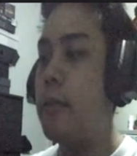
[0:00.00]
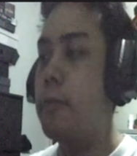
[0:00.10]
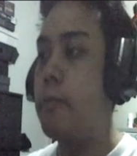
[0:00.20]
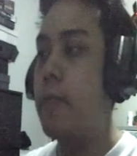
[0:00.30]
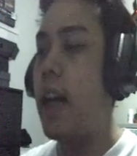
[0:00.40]

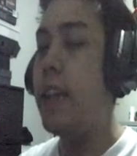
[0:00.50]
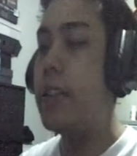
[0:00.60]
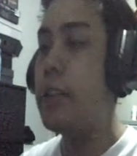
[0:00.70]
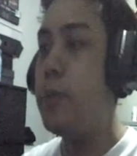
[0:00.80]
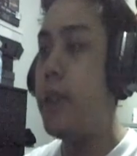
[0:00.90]

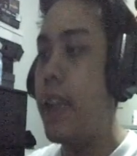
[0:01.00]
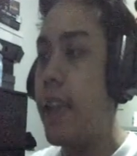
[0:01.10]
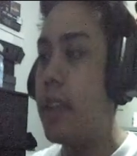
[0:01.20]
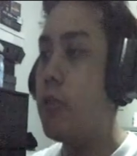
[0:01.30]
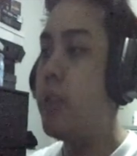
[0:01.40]

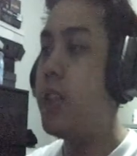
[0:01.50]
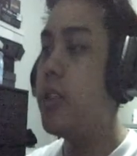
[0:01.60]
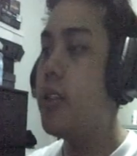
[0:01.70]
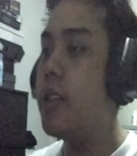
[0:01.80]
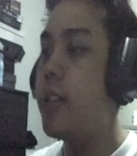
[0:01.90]
ISBN, we should
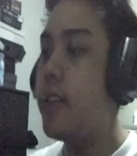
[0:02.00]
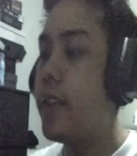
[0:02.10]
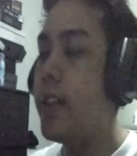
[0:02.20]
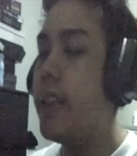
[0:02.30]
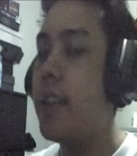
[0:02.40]

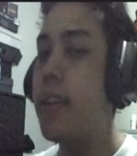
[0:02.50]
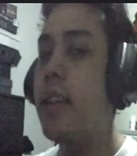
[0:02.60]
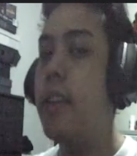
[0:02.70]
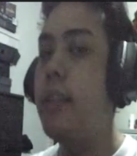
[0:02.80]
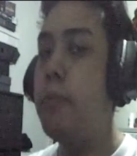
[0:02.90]
treat
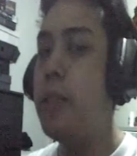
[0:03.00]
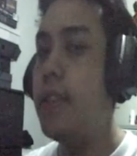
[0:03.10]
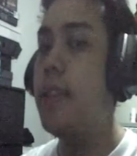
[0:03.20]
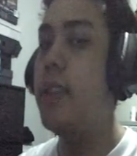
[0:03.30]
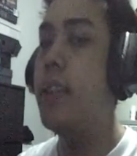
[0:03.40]
the
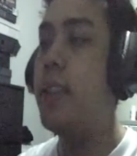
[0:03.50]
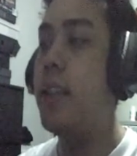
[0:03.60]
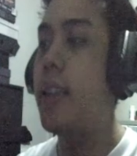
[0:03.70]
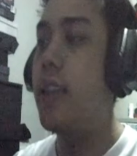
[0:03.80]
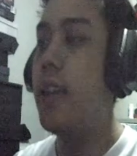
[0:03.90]
missing digit
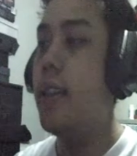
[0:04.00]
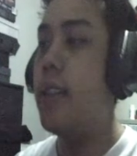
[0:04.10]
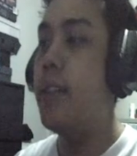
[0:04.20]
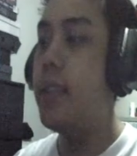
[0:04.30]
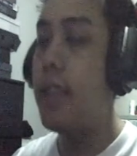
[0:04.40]

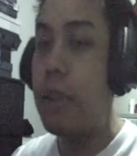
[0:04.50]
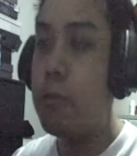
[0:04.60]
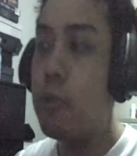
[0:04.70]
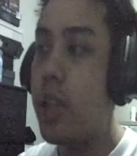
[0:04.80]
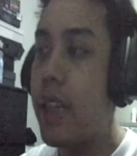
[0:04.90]
the same
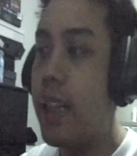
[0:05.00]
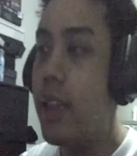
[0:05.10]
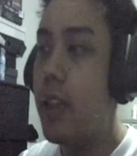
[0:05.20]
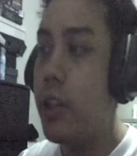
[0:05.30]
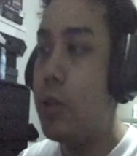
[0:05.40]
way
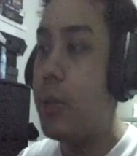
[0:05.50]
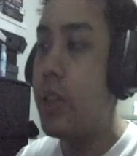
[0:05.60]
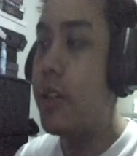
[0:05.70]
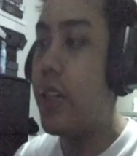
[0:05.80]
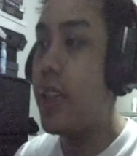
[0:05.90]
we
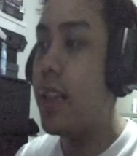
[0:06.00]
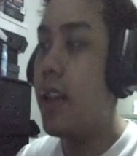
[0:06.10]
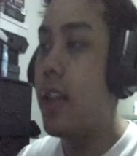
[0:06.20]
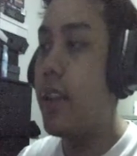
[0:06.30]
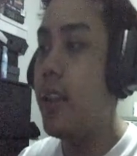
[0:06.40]
treat
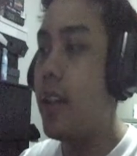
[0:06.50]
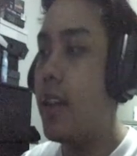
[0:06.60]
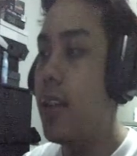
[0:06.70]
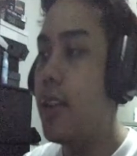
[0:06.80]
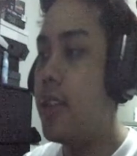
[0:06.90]
the
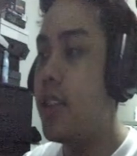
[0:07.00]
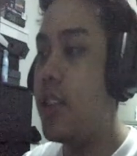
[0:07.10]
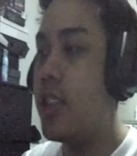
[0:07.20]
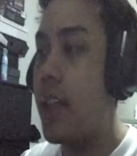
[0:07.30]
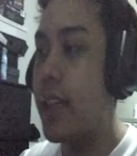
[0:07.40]

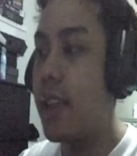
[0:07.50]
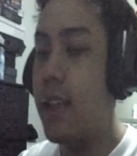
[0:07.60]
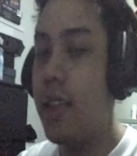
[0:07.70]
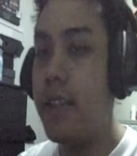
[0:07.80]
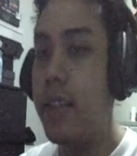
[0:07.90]
check
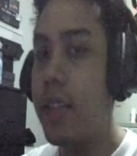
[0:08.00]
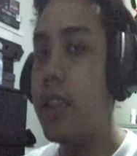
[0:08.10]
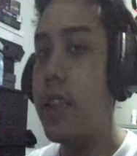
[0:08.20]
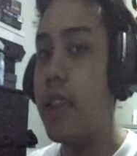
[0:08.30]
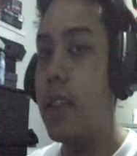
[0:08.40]
digit.